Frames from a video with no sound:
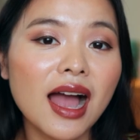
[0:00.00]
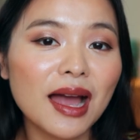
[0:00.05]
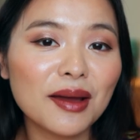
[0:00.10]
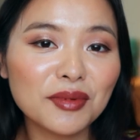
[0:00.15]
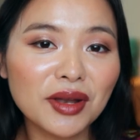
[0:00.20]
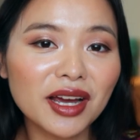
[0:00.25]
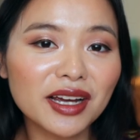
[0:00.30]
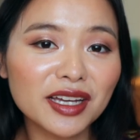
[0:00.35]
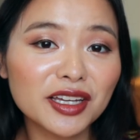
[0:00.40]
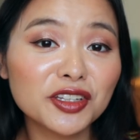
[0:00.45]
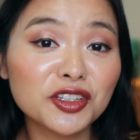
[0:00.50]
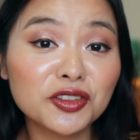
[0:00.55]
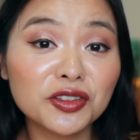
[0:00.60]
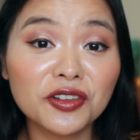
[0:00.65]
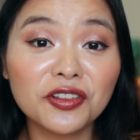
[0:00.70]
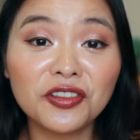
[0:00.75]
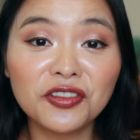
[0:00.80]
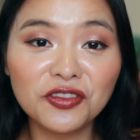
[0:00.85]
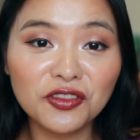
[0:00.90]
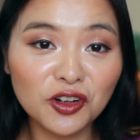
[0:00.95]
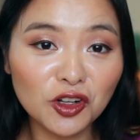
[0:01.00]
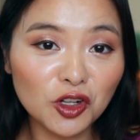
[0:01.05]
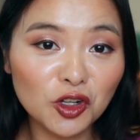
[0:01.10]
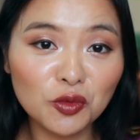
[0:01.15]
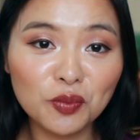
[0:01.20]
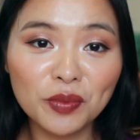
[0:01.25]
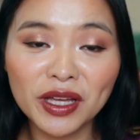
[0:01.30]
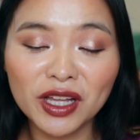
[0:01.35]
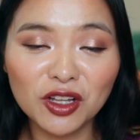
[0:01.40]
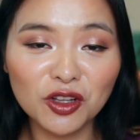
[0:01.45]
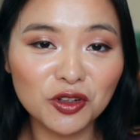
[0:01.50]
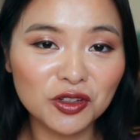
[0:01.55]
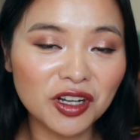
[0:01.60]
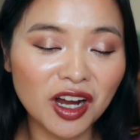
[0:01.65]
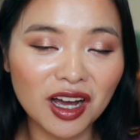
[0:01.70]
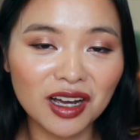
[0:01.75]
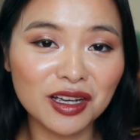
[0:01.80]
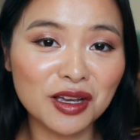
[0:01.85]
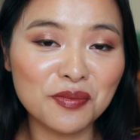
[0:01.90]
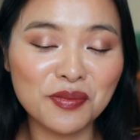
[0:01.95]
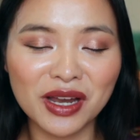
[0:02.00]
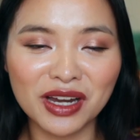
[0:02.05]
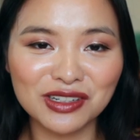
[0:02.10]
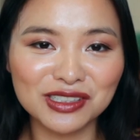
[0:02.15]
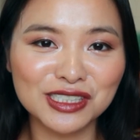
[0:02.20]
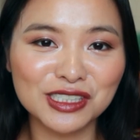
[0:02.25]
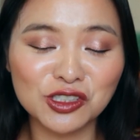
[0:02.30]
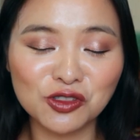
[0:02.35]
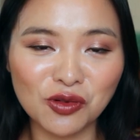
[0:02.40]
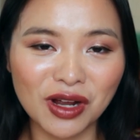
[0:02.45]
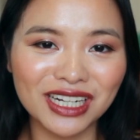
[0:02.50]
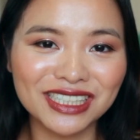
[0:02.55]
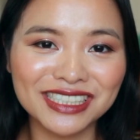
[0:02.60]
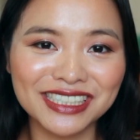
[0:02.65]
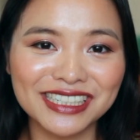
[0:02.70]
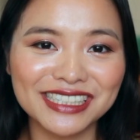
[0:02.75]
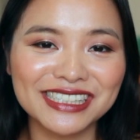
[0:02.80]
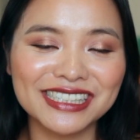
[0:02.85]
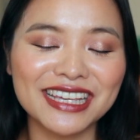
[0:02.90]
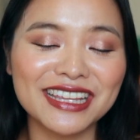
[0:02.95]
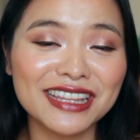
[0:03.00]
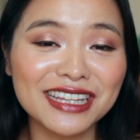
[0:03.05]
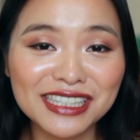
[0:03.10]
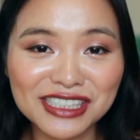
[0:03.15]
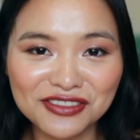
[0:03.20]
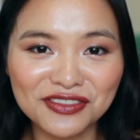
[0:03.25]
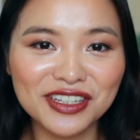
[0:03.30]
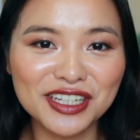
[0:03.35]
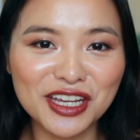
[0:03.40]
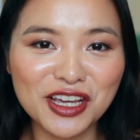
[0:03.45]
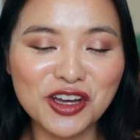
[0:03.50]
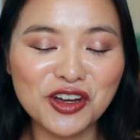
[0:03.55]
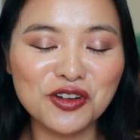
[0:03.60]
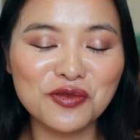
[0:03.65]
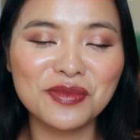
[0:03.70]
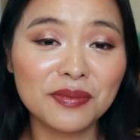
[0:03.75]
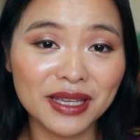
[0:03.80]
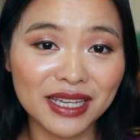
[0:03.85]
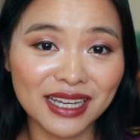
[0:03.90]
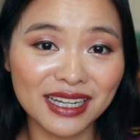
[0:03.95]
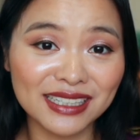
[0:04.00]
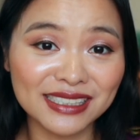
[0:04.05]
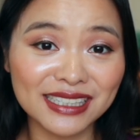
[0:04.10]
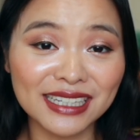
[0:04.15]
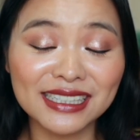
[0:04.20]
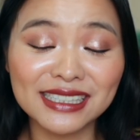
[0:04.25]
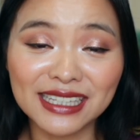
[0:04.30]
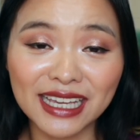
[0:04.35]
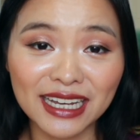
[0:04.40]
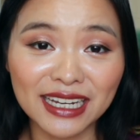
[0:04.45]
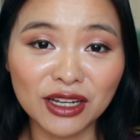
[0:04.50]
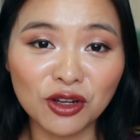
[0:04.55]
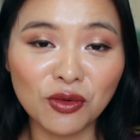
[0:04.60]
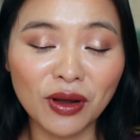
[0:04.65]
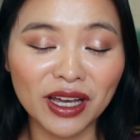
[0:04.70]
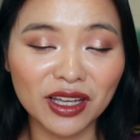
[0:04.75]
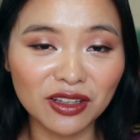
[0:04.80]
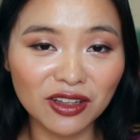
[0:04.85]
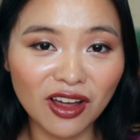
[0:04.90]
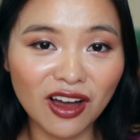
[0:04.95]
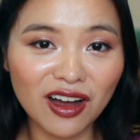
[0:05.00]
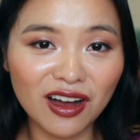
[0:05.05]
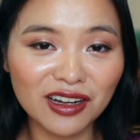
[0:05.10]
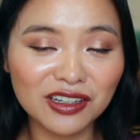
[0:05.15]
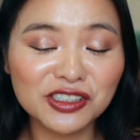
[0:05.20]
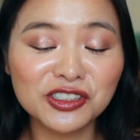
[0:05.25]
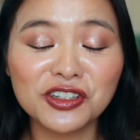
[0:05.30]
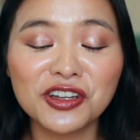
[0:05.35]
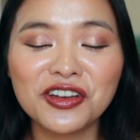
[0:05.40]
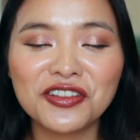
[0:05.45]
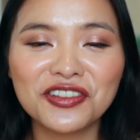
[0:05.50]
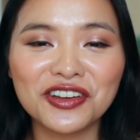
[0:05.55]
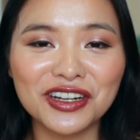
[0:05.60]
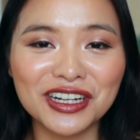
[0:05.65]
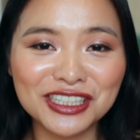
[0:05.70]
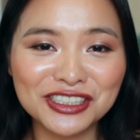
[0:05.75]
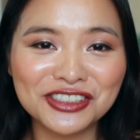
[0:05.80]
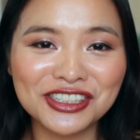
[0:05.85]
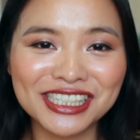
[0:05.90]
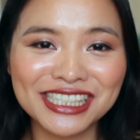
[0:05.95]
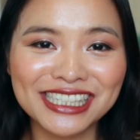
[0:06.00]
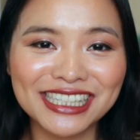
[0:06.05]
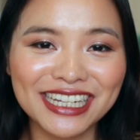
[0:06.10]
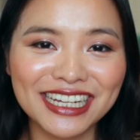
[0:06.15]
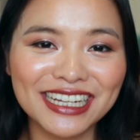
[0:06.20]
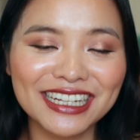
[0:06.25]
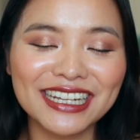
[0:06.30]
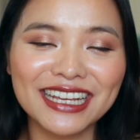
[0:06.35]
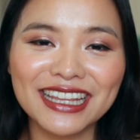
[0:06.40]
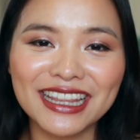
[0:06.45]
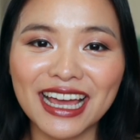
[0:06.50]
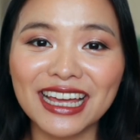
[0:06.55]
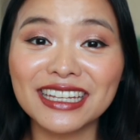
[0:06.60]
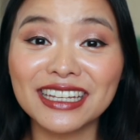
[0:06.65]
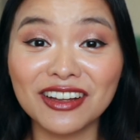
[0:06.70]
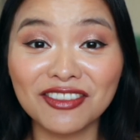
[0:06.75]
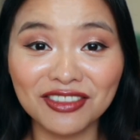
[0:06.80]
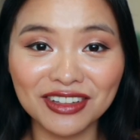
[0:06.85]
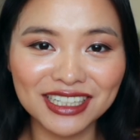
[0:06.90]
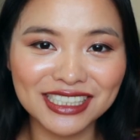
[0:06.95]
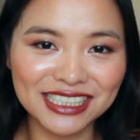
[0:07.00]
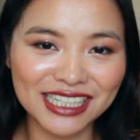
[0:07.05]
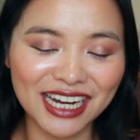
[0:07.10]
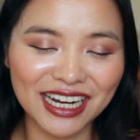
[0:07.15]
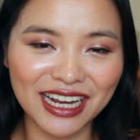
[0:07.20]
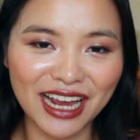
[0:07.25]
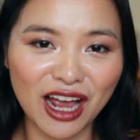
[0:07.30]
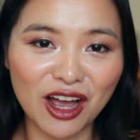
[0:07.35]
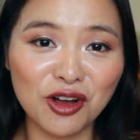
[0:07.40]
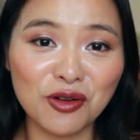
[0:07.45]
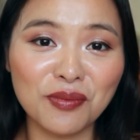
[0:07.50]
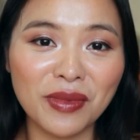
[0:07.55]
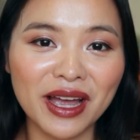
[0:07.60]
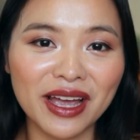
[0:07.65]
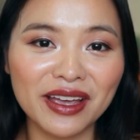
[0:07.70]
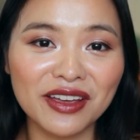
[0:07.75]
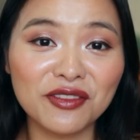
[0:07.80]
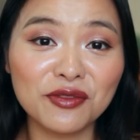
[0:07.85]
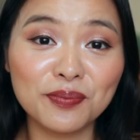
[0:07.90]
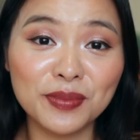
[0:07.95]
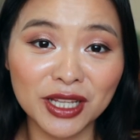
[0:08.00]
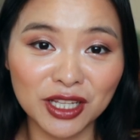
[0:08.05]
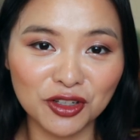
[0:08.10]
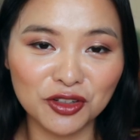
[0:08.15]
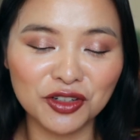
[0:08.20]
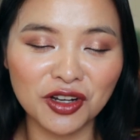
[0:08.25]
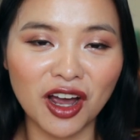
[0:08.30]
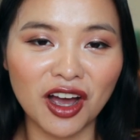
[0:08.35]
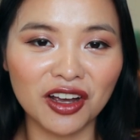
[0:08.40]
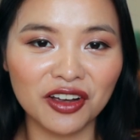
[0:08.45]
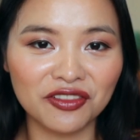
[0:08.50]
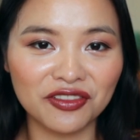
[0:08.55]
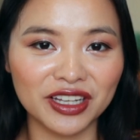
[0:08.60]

I'm not going to do the full Pillow Talk comparison swatches in this video because it's getting quite long, so if you're interested in that, definitely check out my Pillow Talk